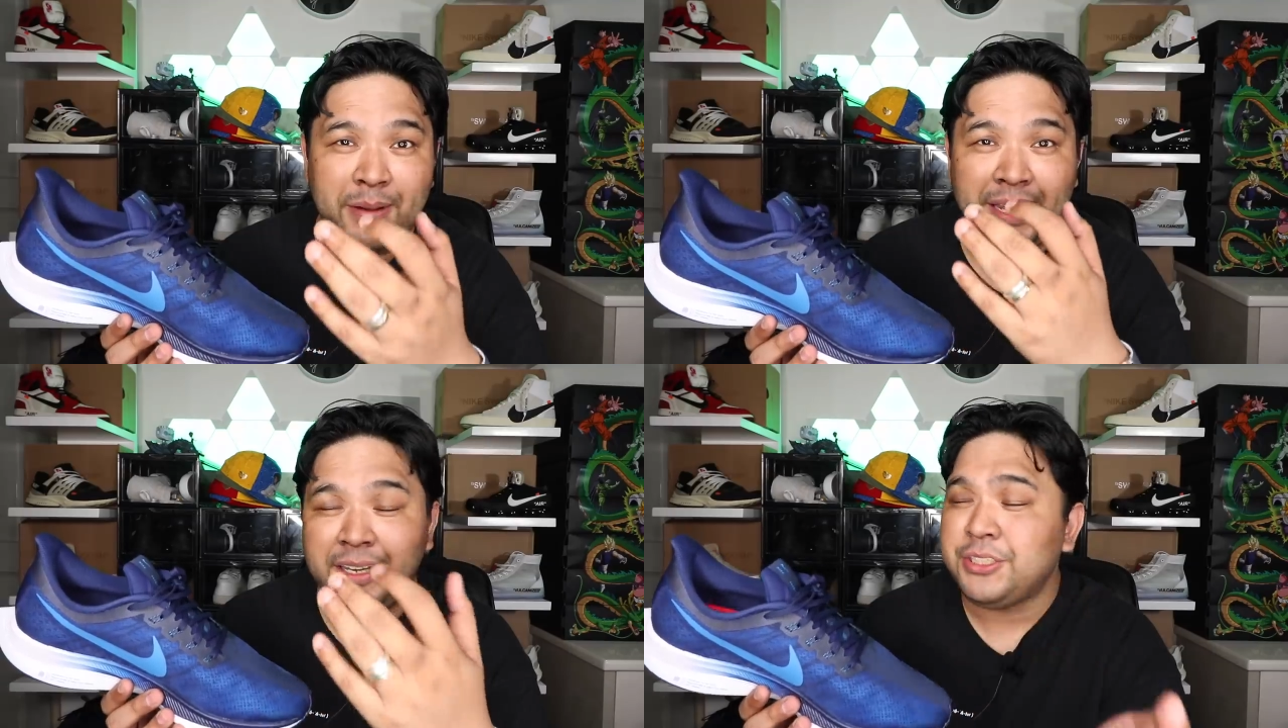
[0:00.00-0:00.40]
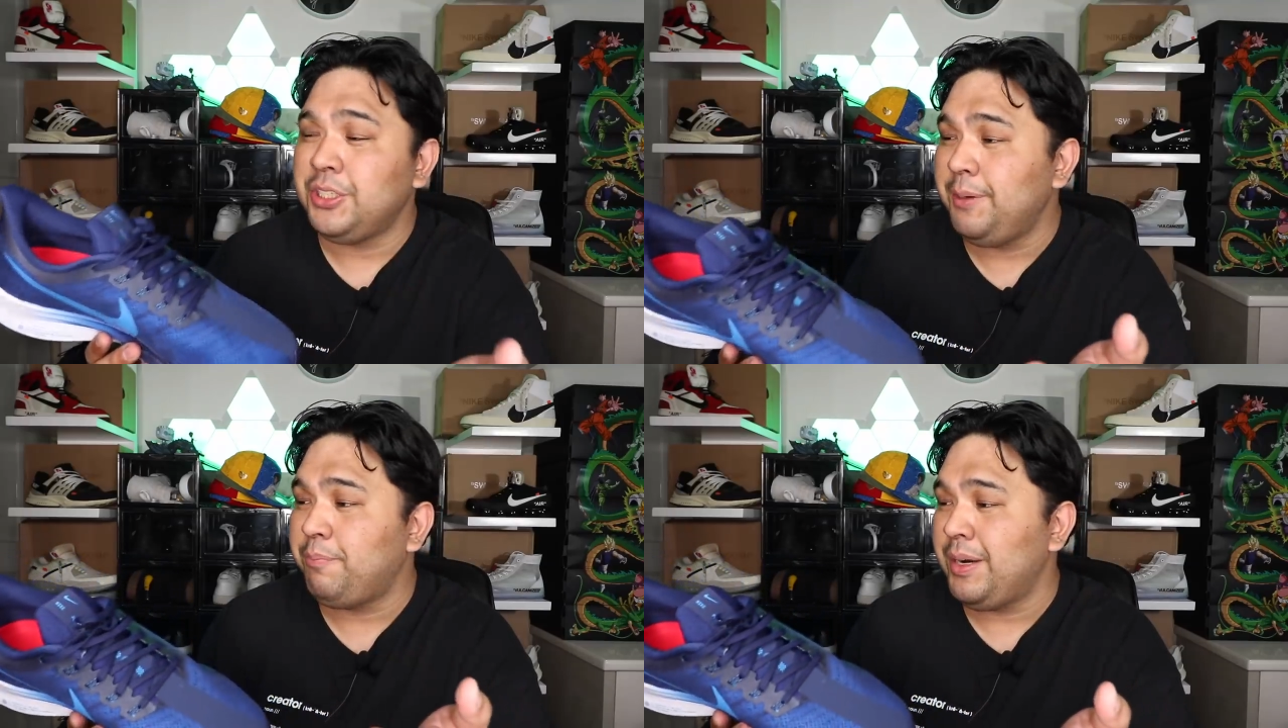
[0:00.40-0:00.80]
my
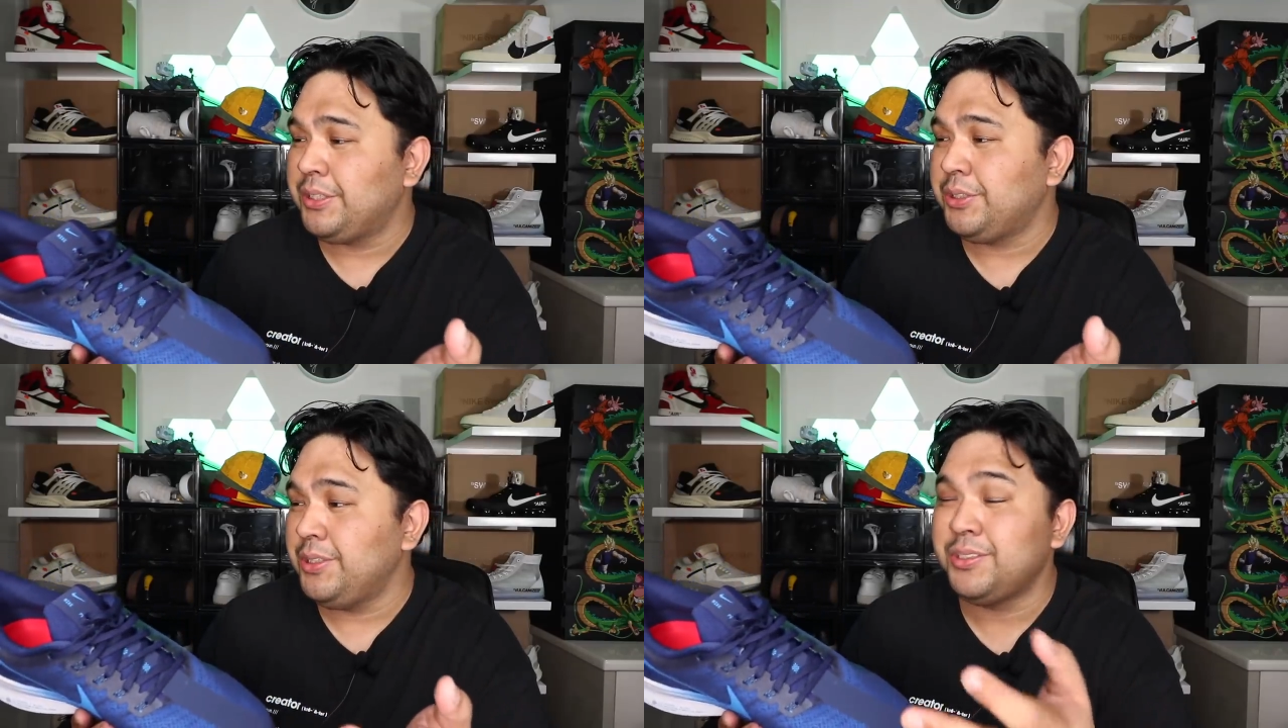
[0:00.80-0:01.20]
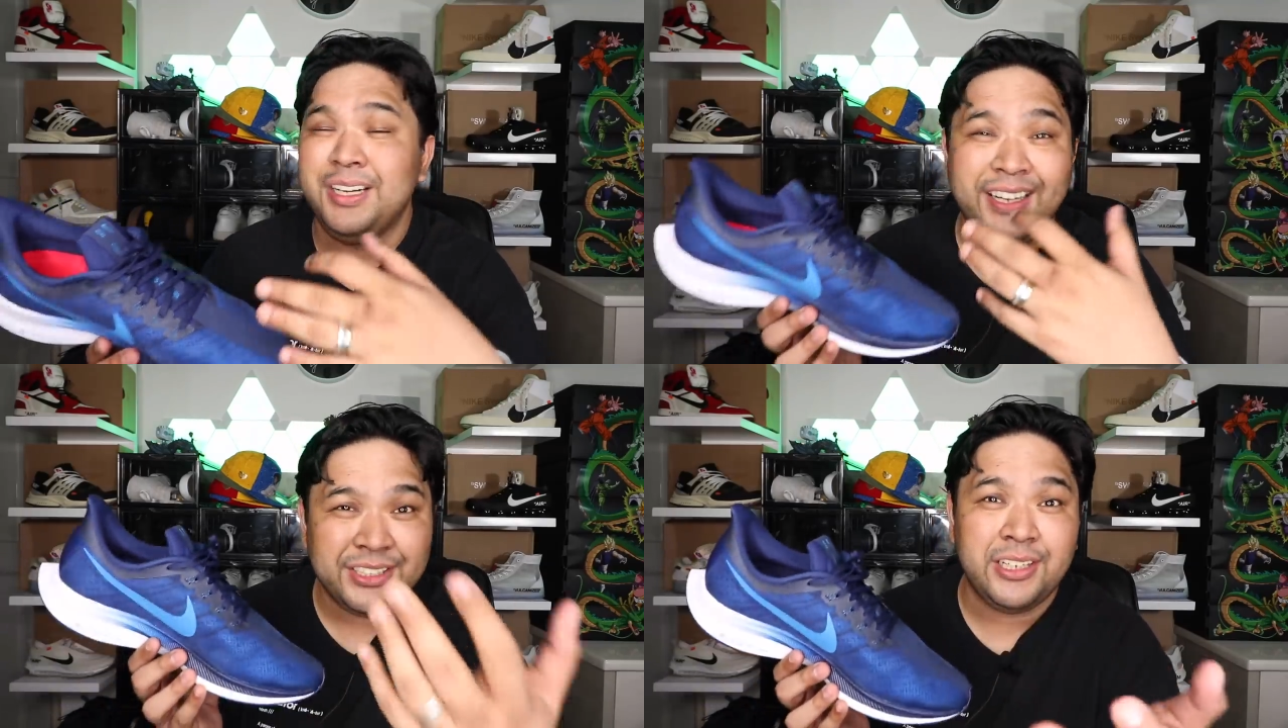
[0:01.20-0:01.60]
initial impressions or
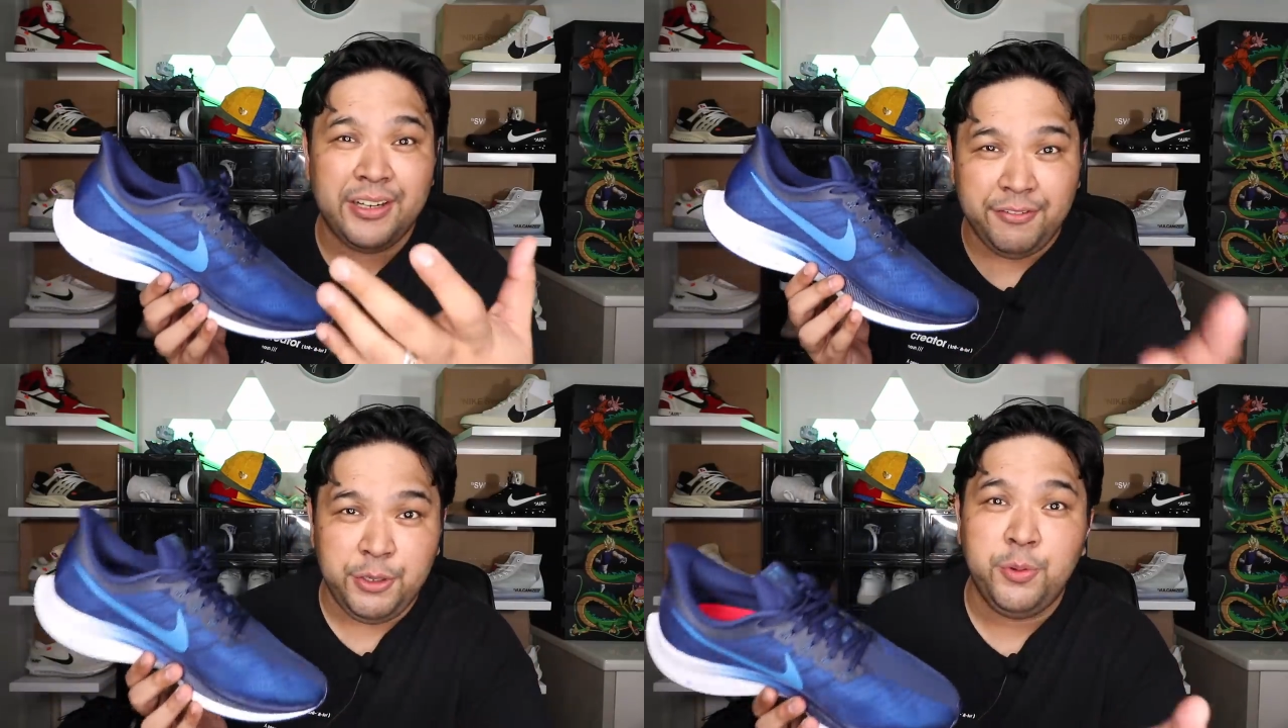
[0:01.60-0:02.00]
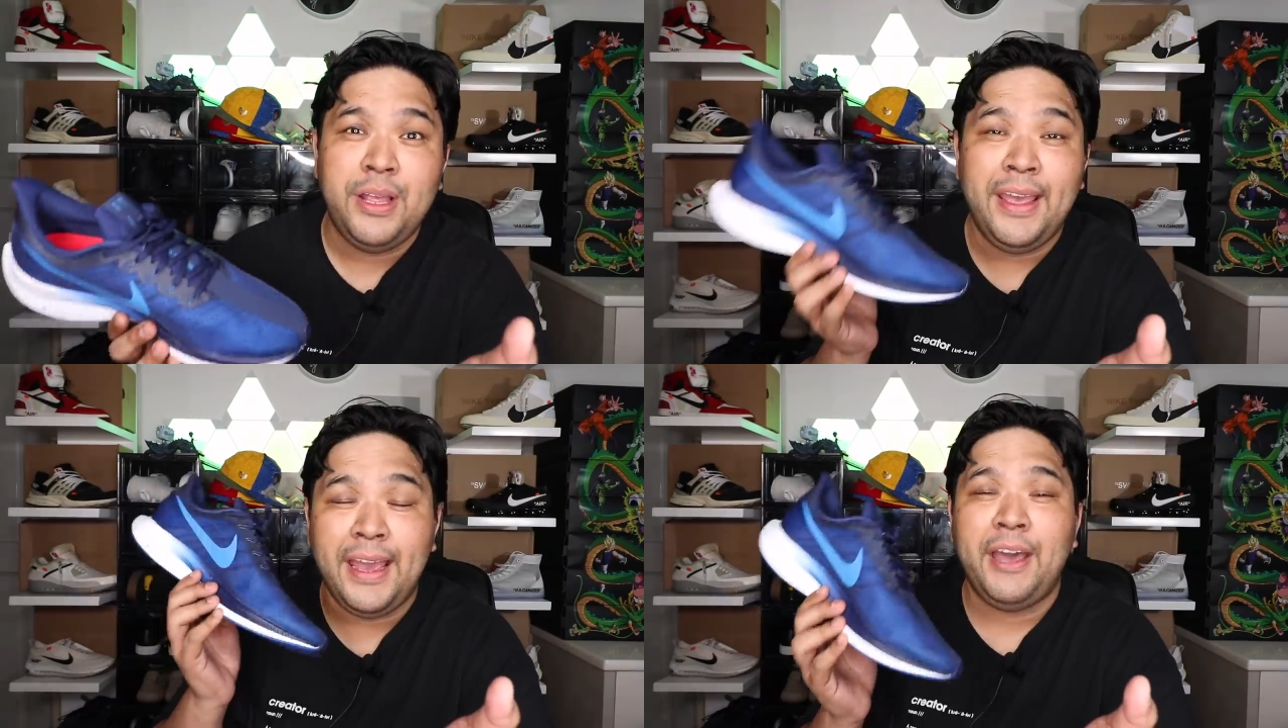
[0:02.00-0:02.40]
initial review
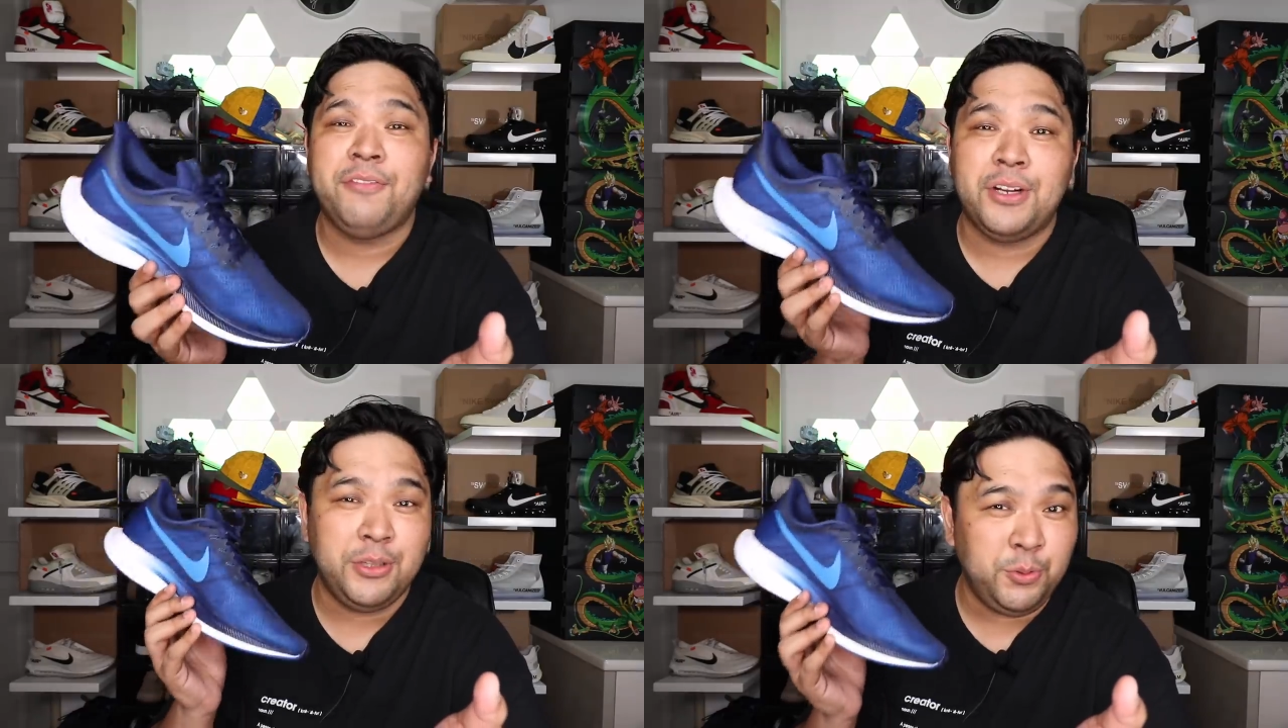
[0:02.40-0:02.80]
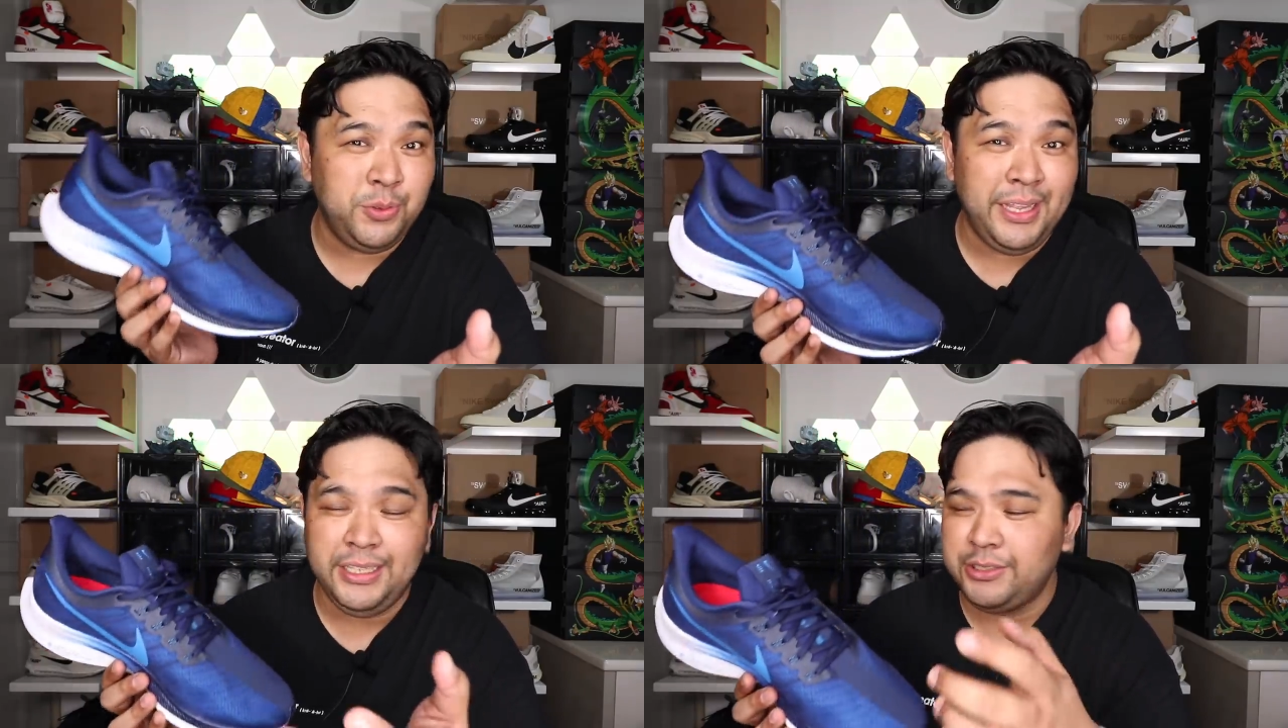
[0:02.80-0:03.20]
after
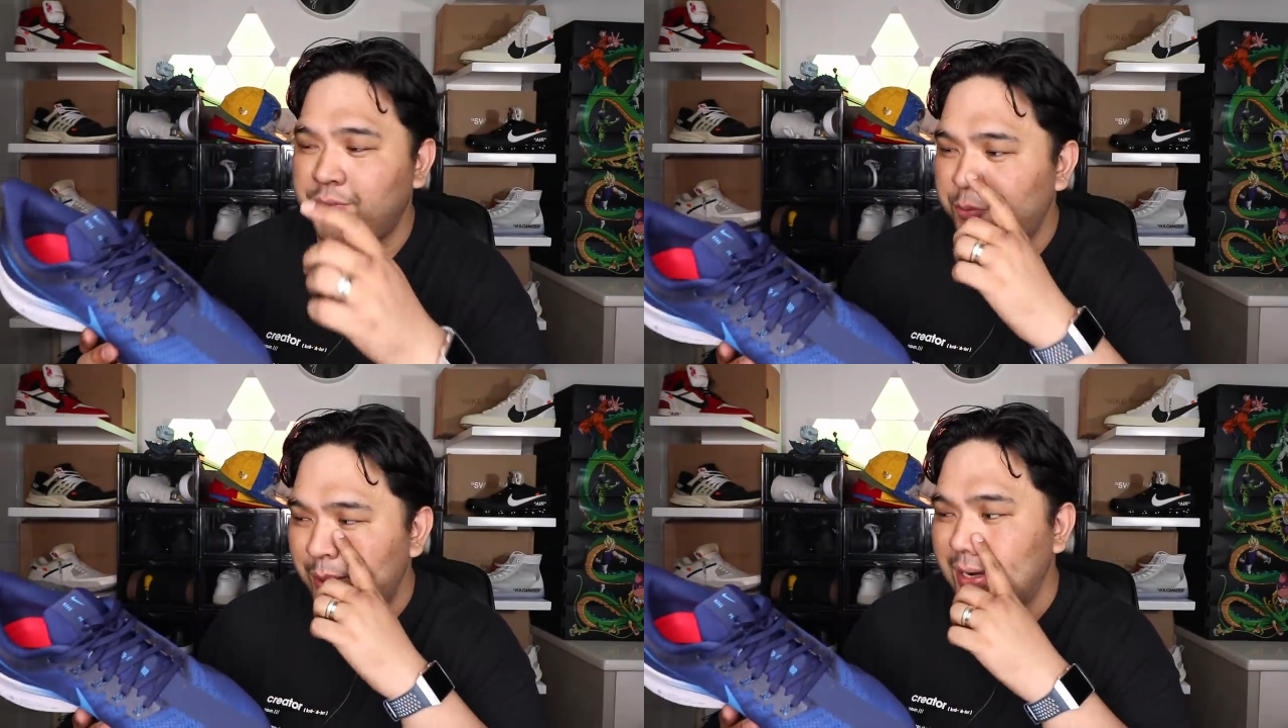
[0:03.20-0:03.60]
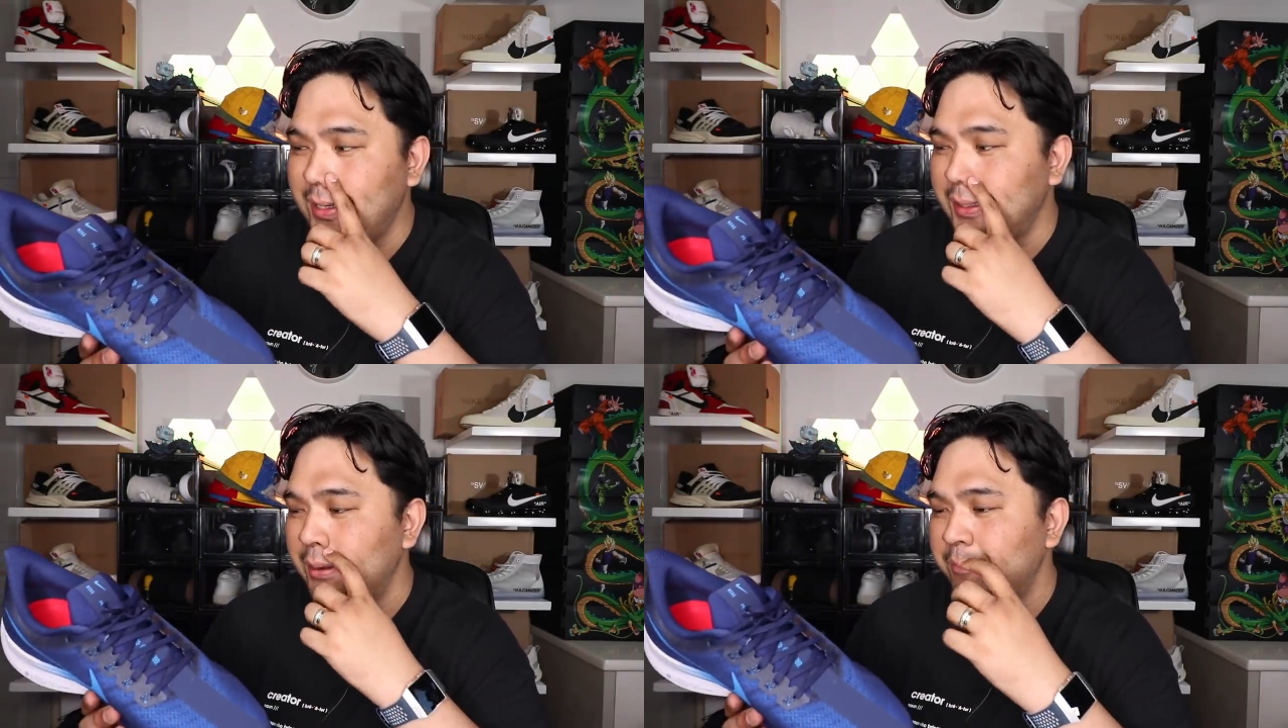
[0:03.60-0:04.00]
two days of
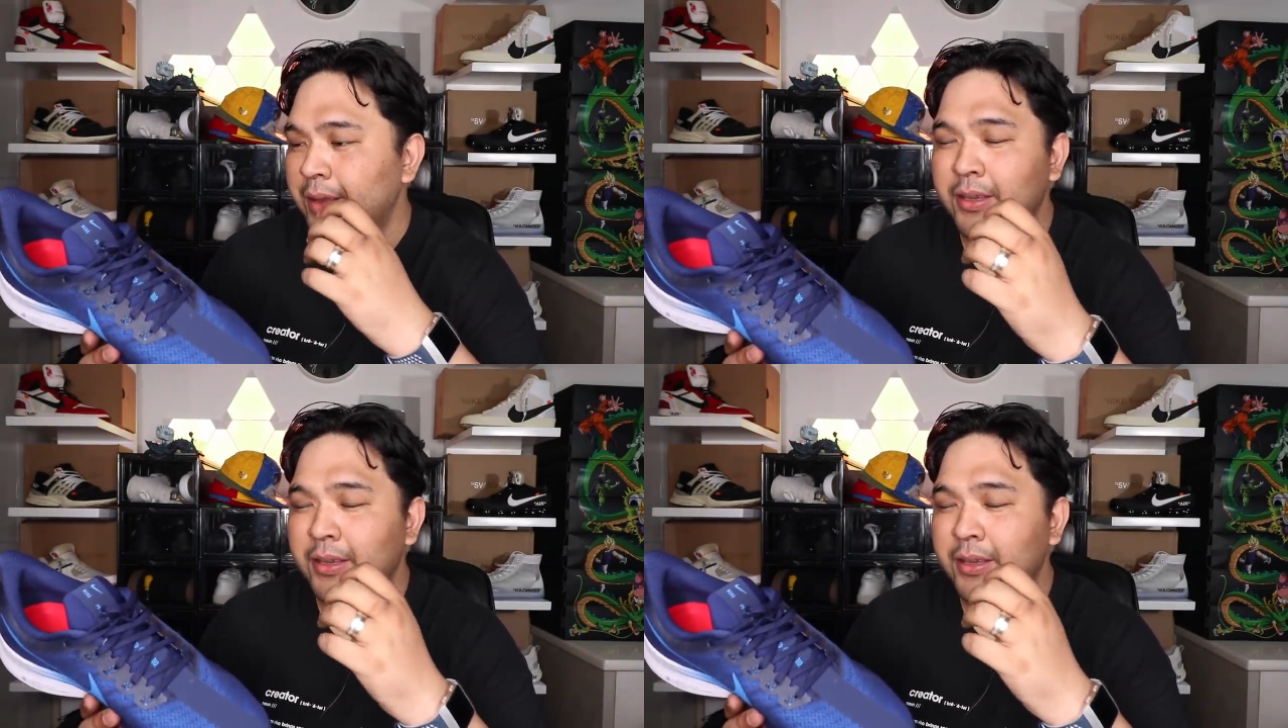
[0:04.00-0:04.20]
wearing them.